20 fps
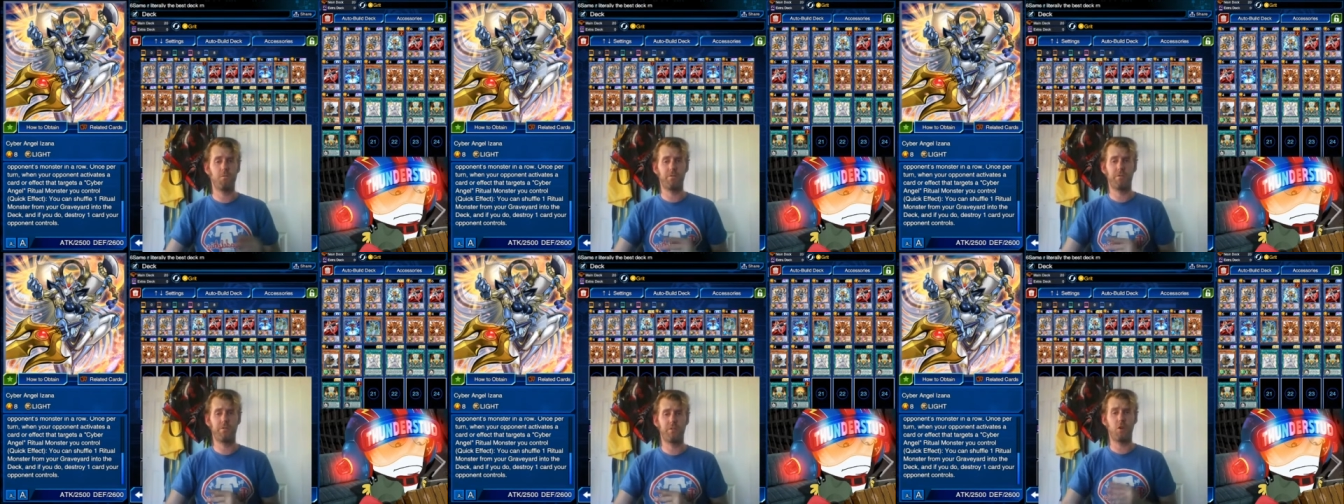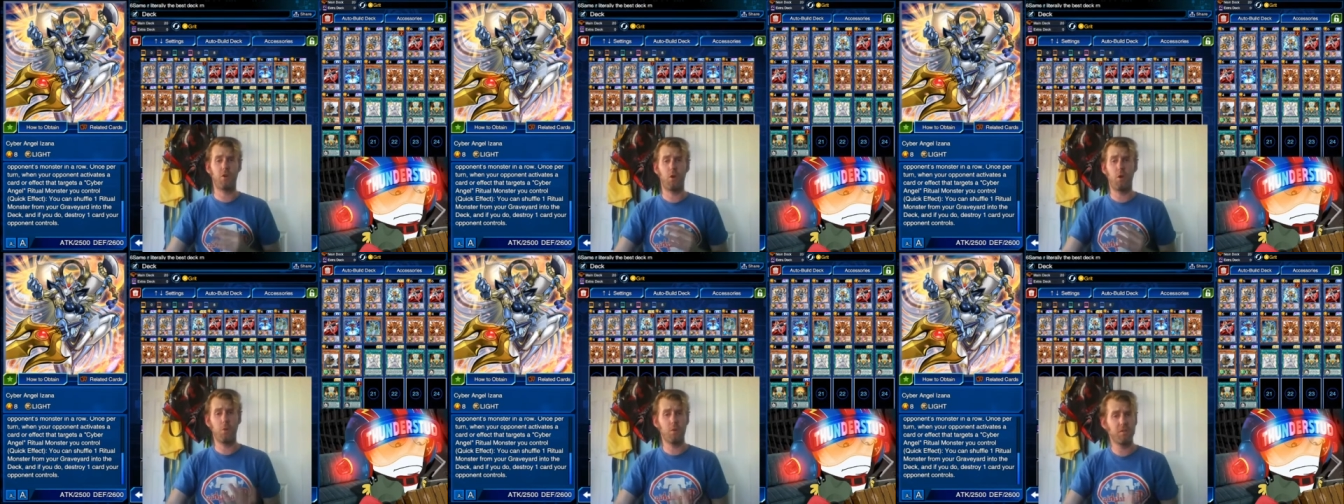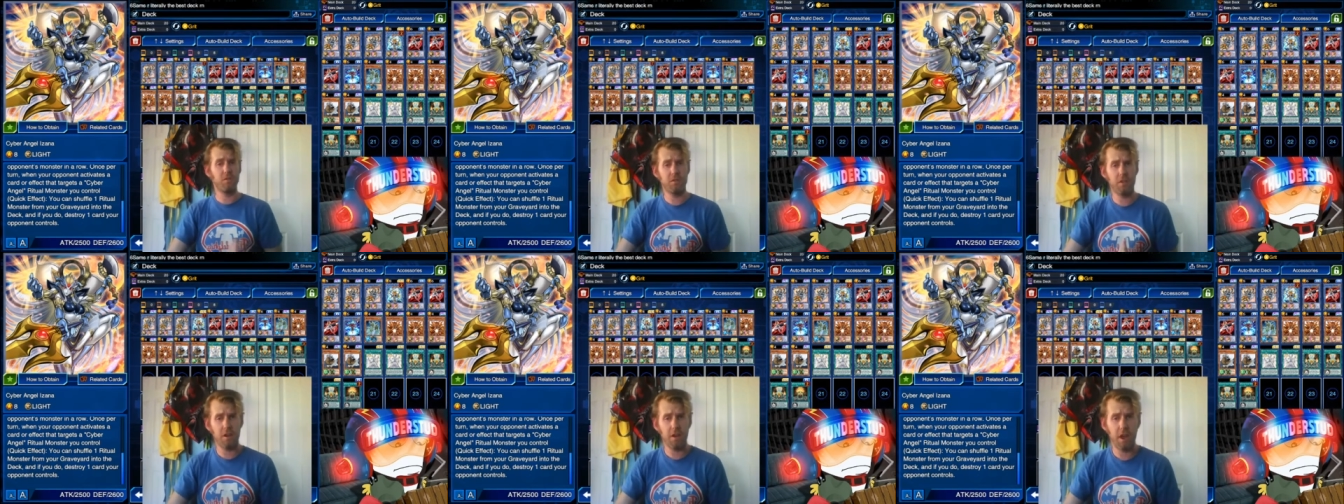you're
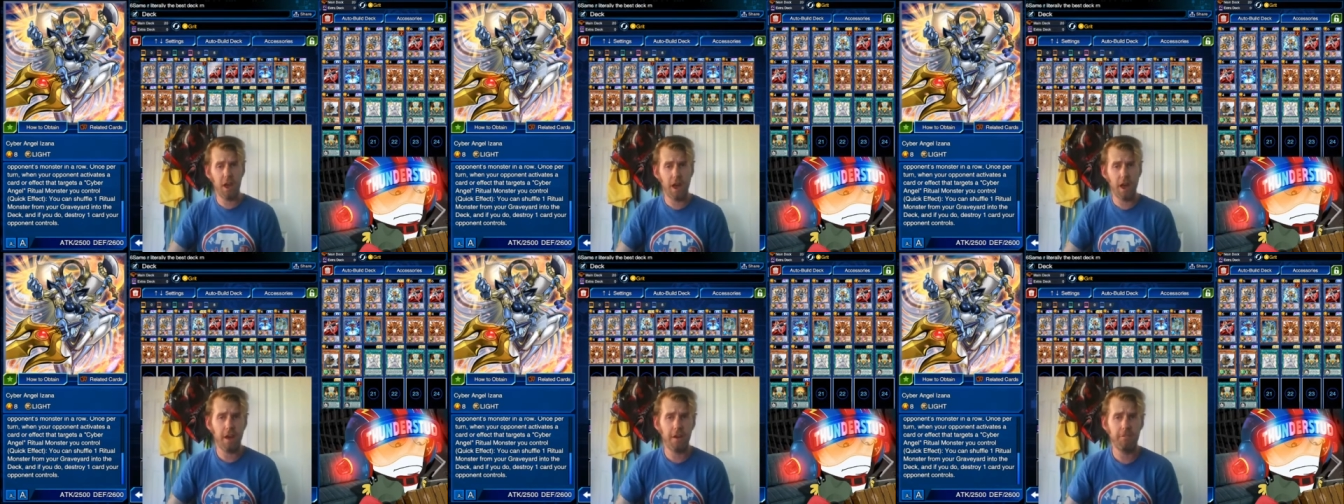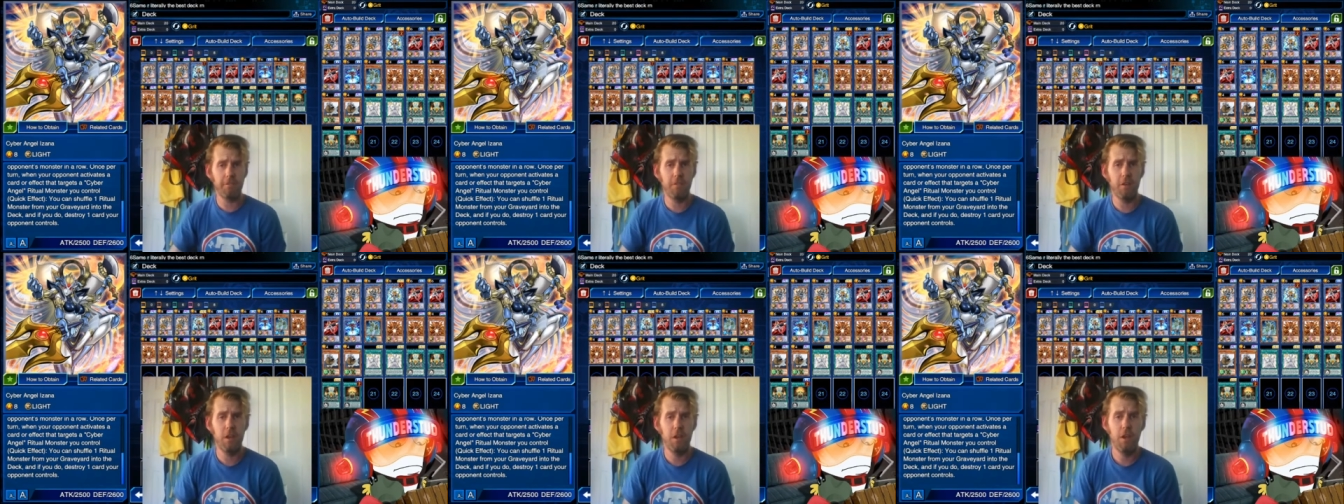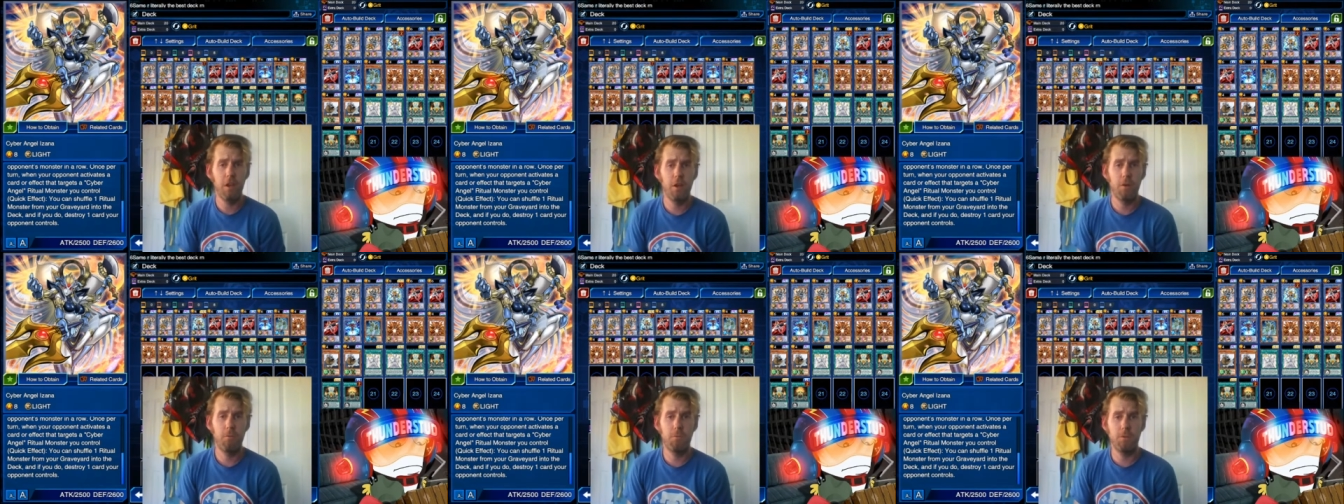always going to have
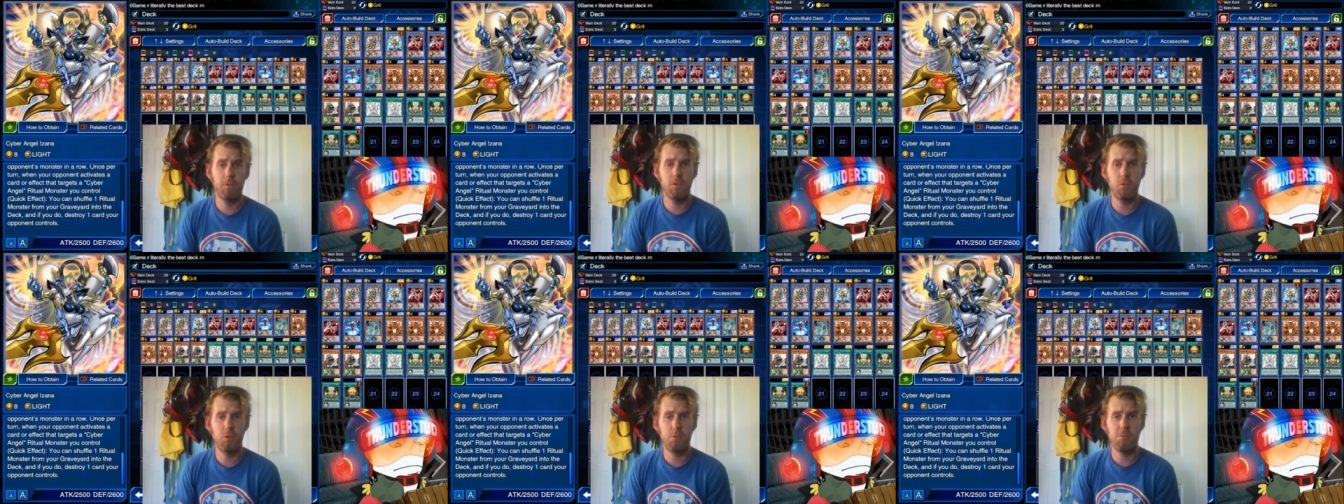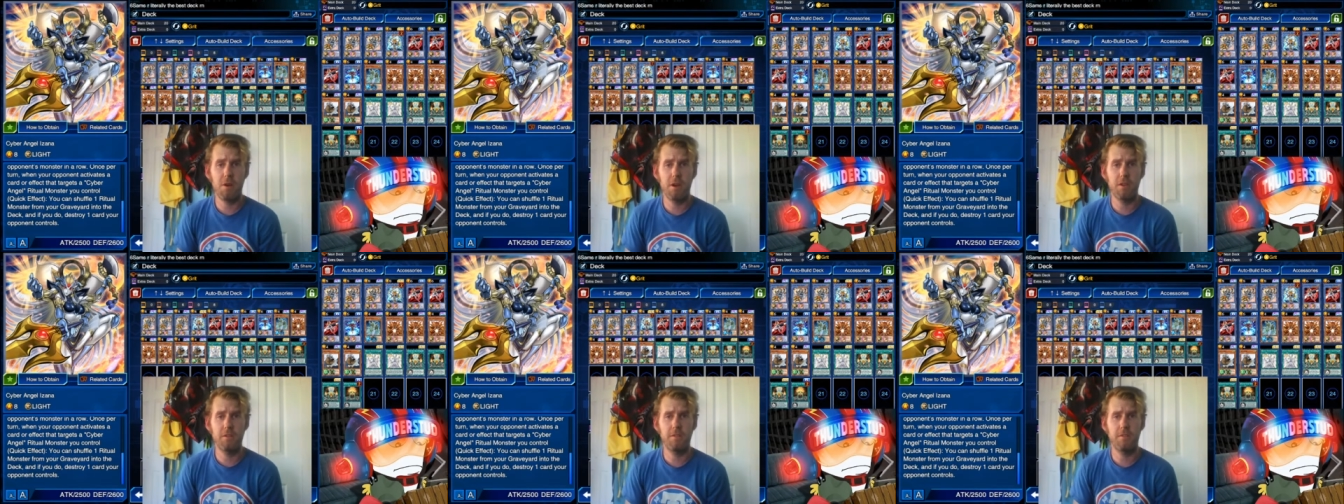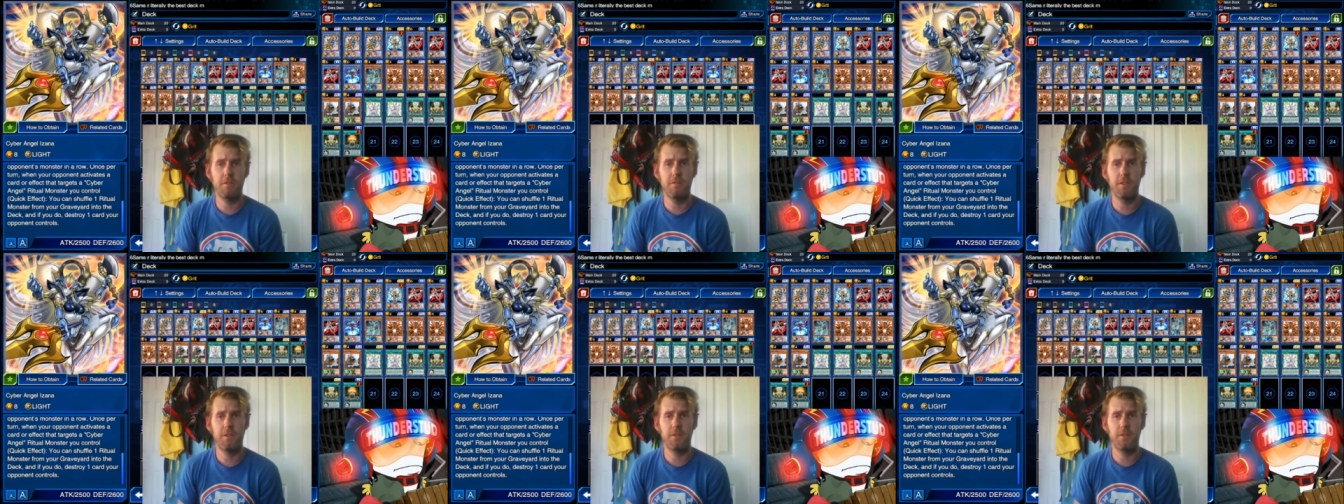ritual monsters